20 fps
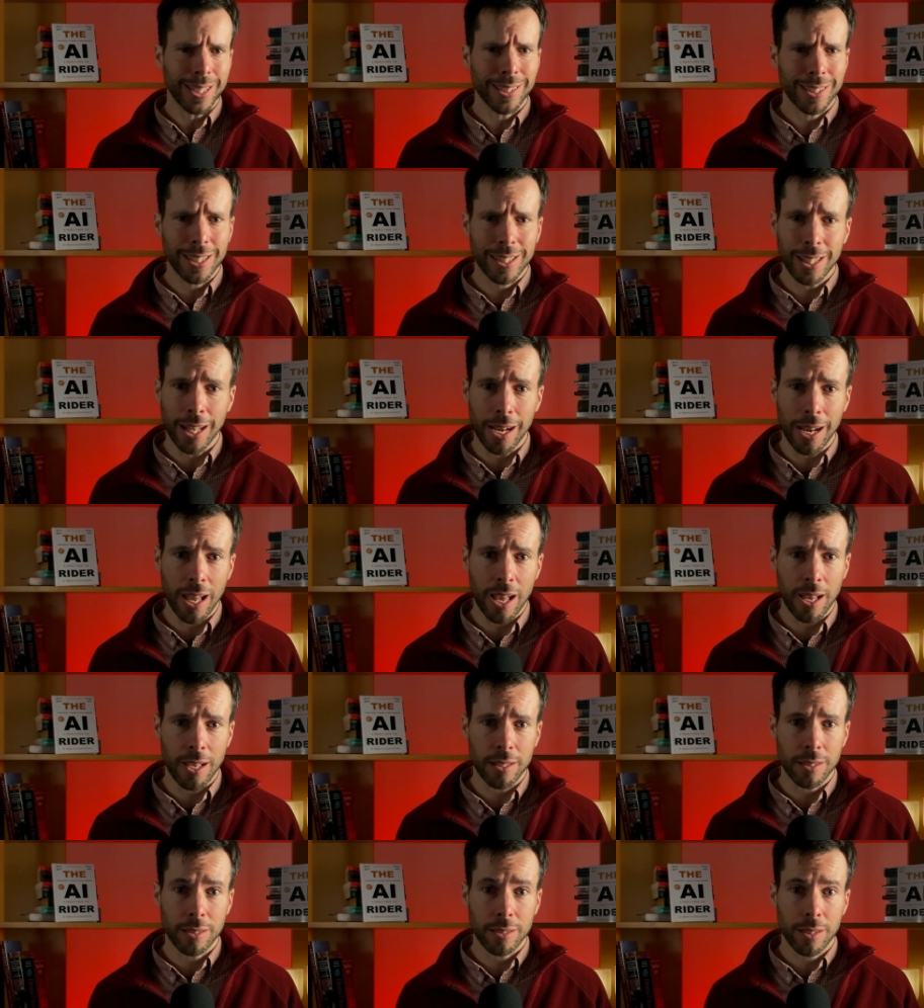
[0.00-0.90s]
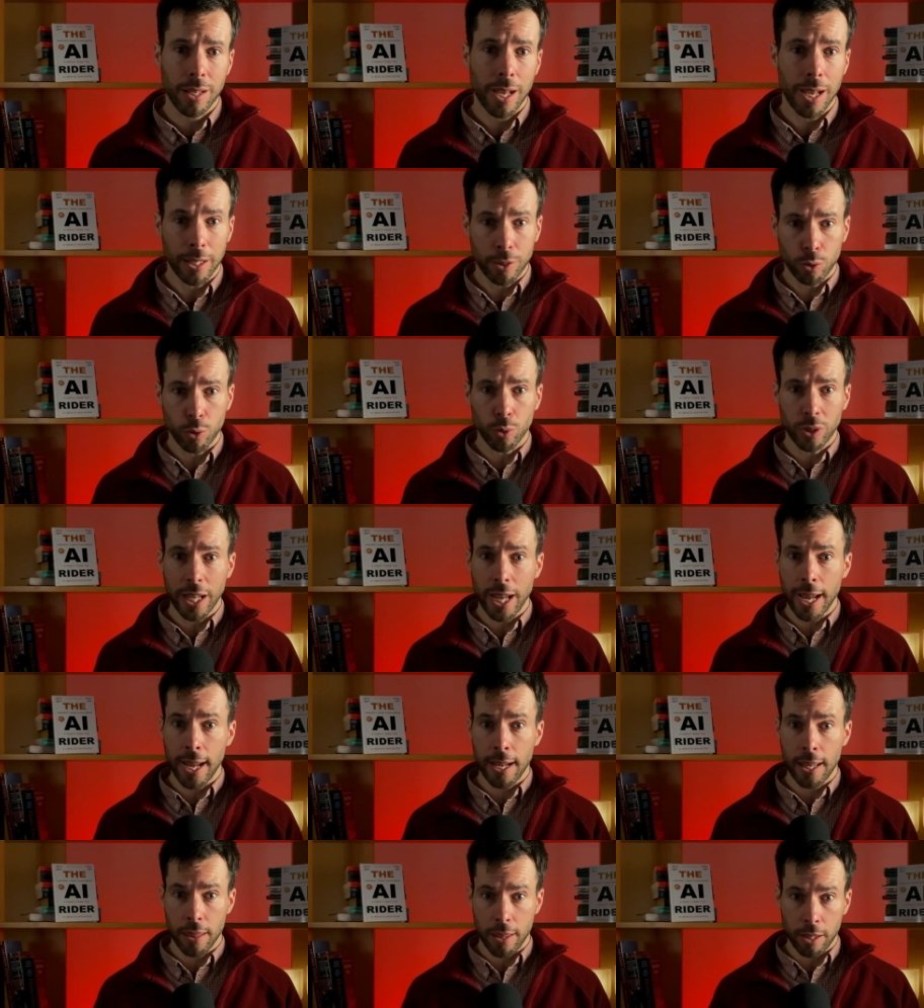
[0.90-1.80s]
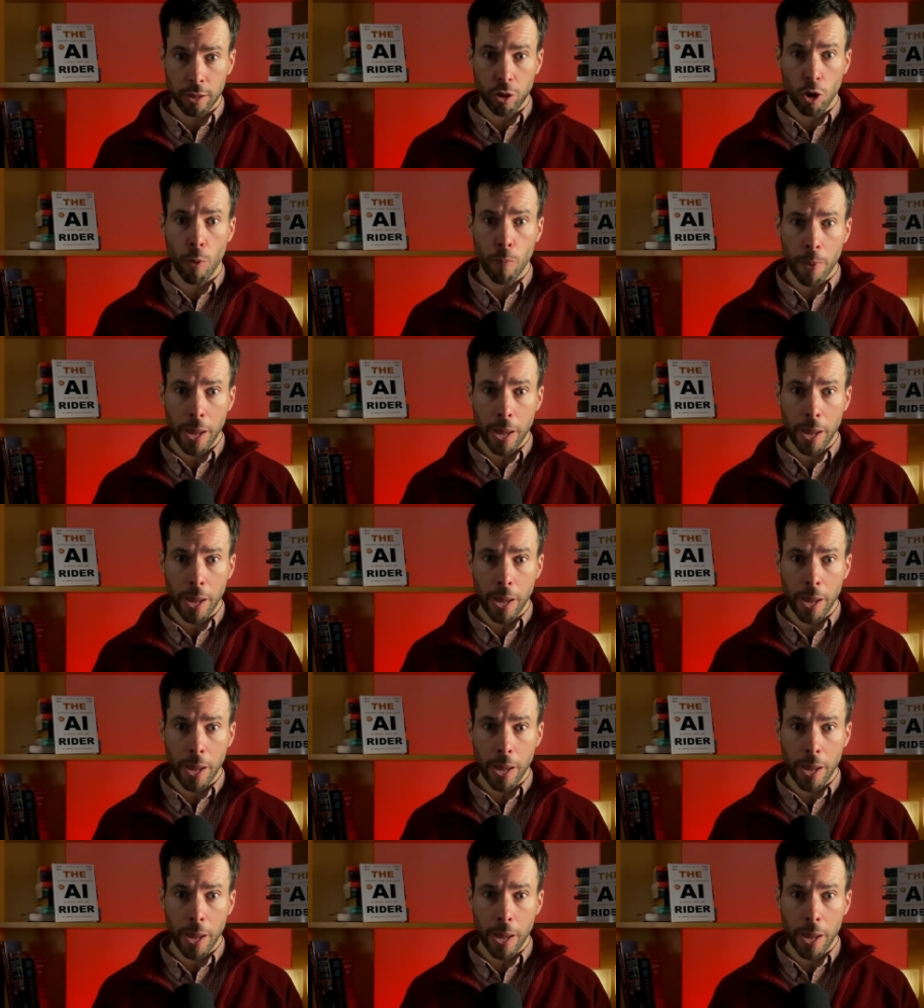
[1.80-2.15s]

didn't last, and today the top